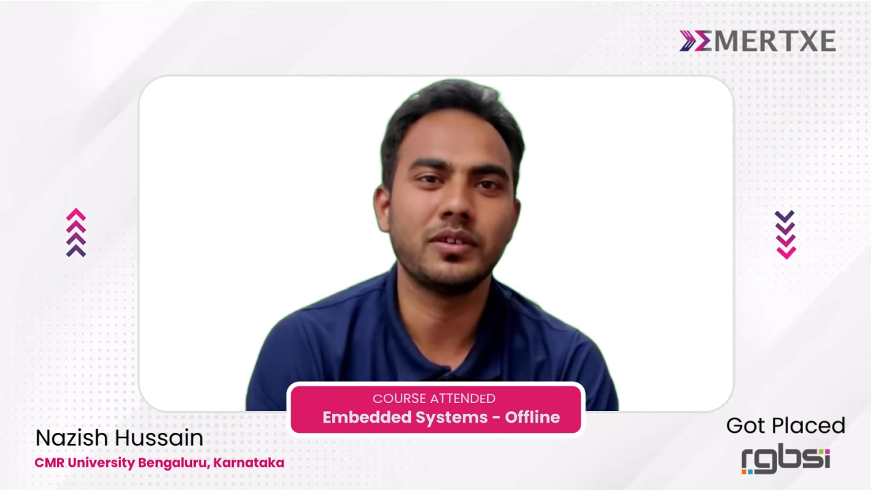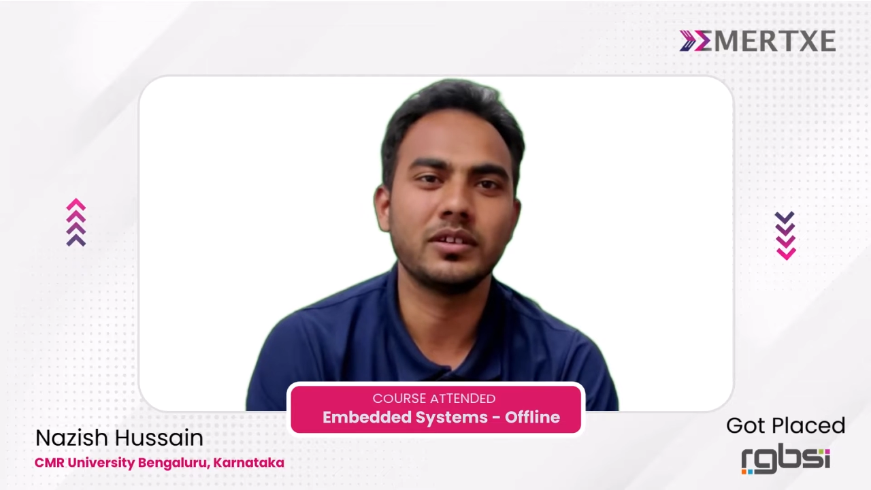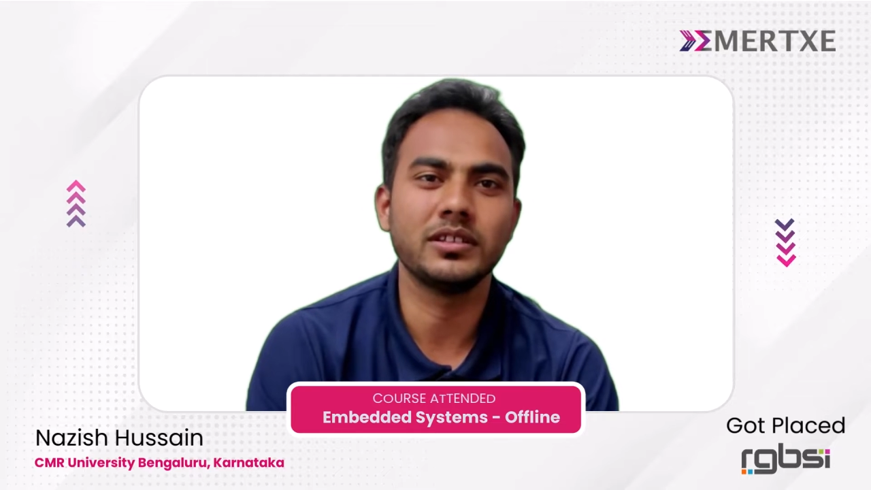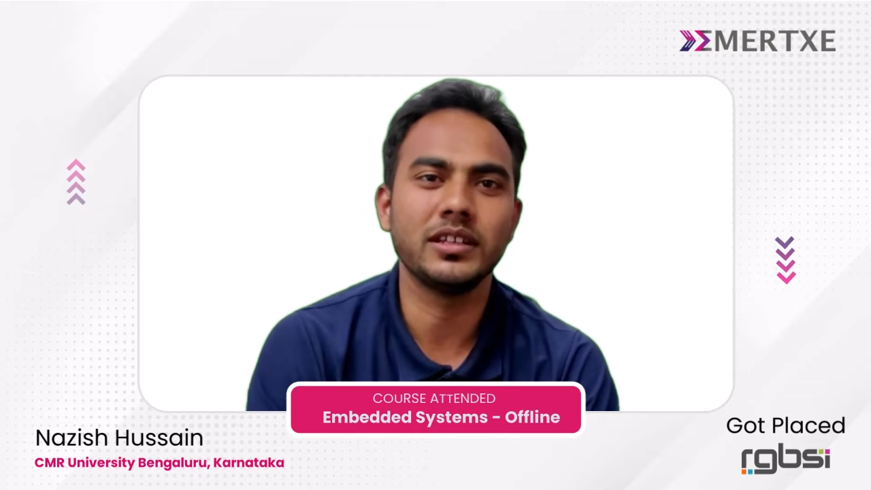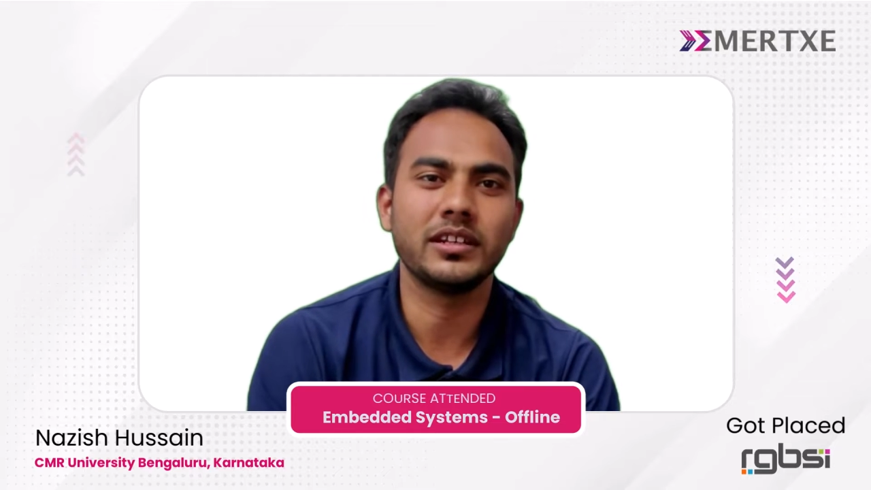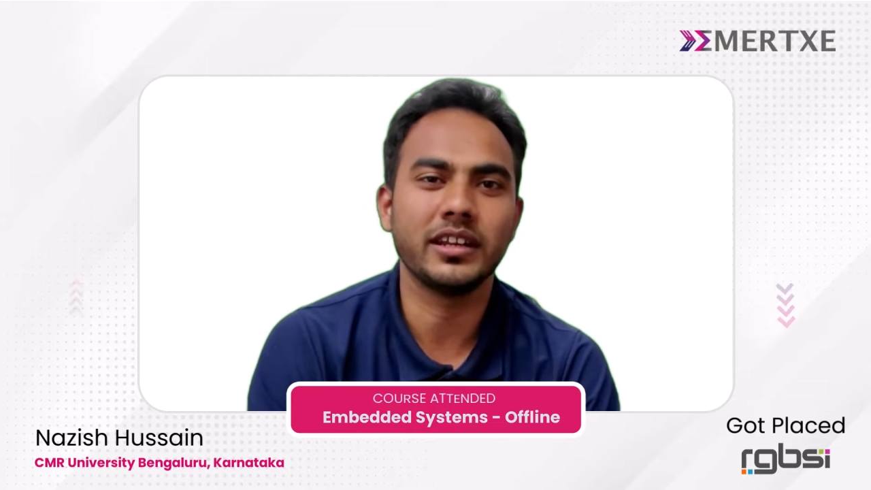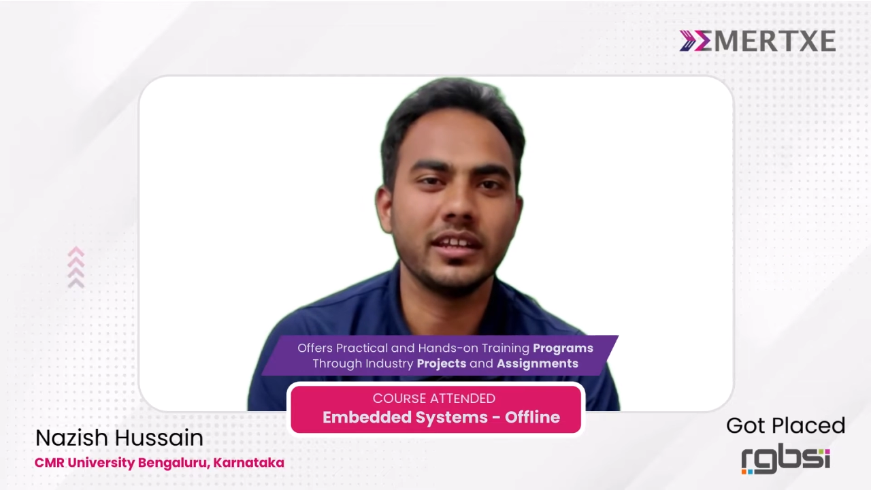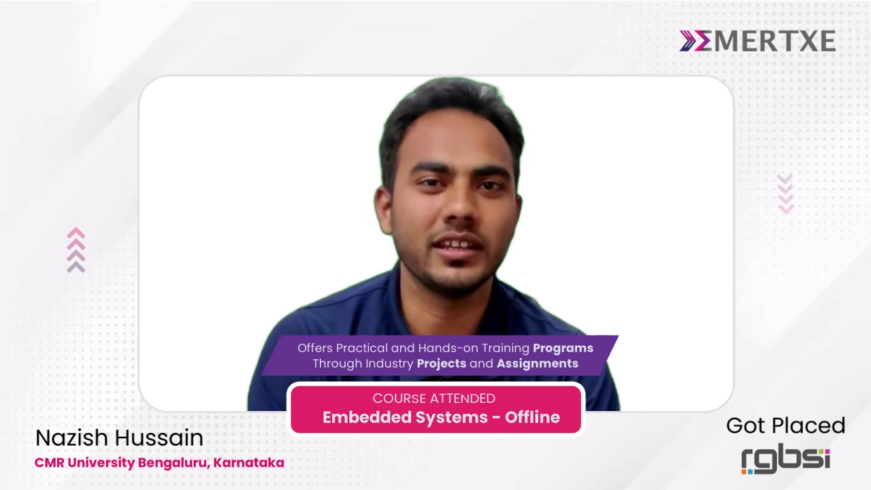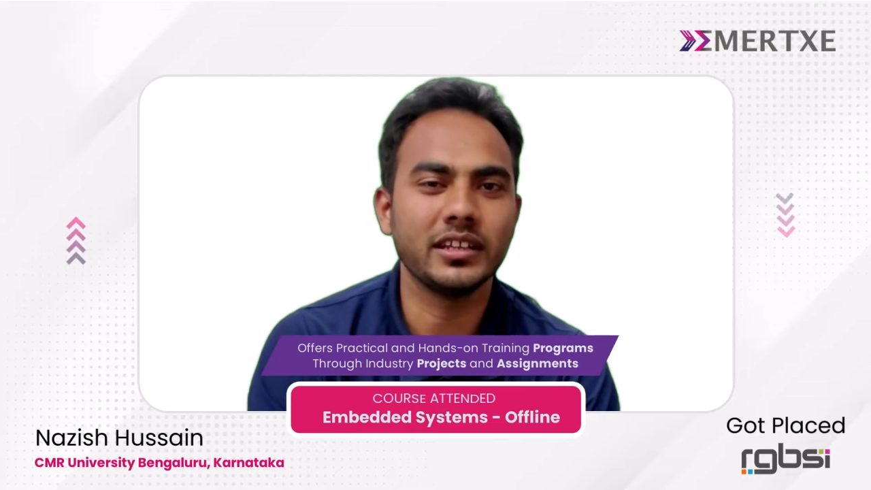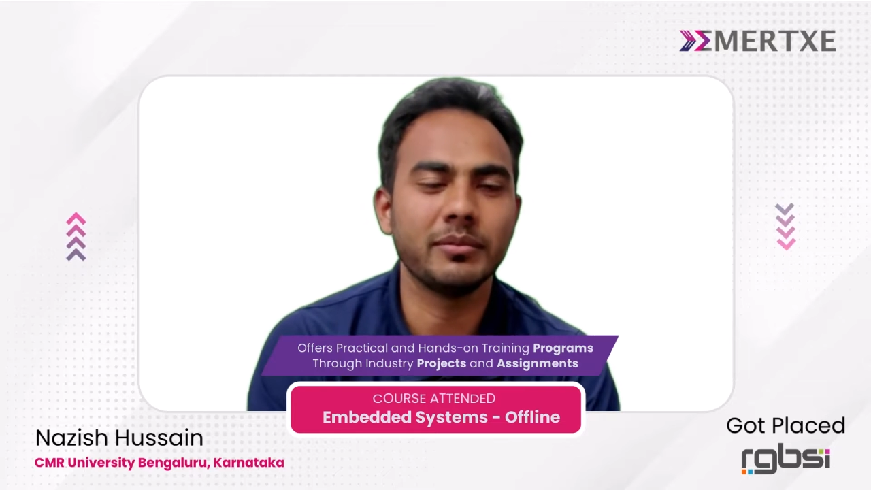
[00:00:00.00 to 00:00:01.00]
for the
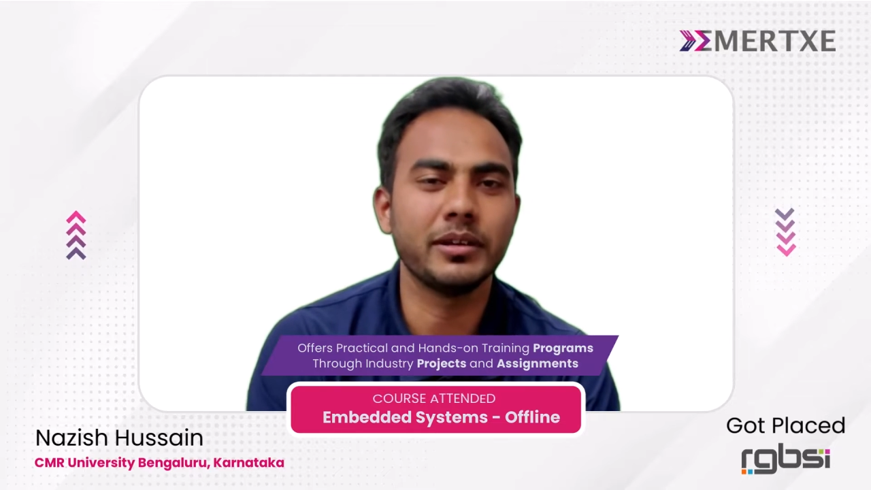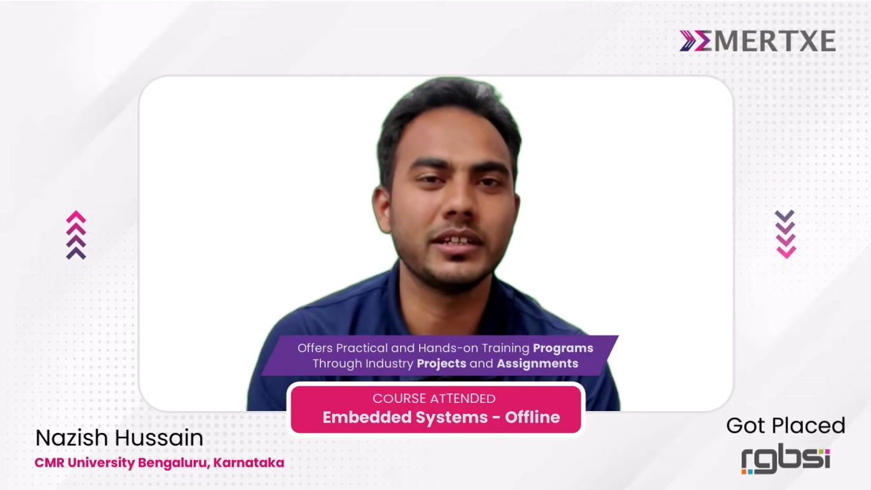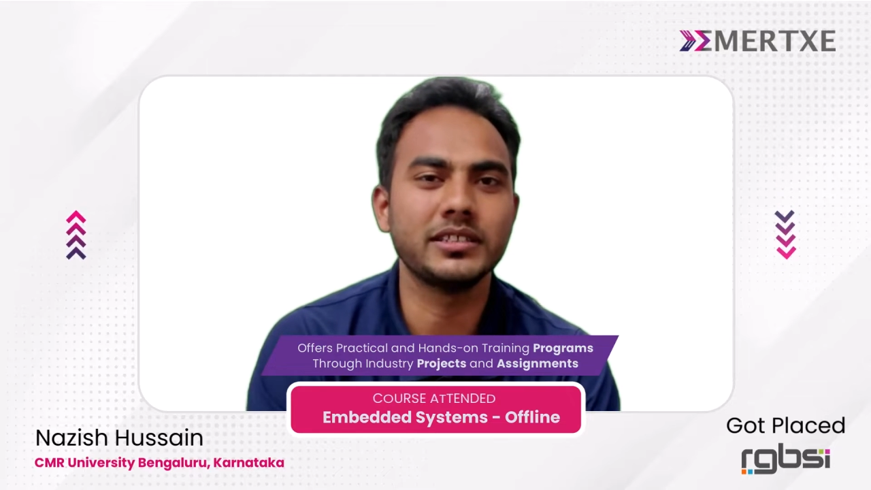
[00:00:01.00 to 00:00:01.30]
training in embedded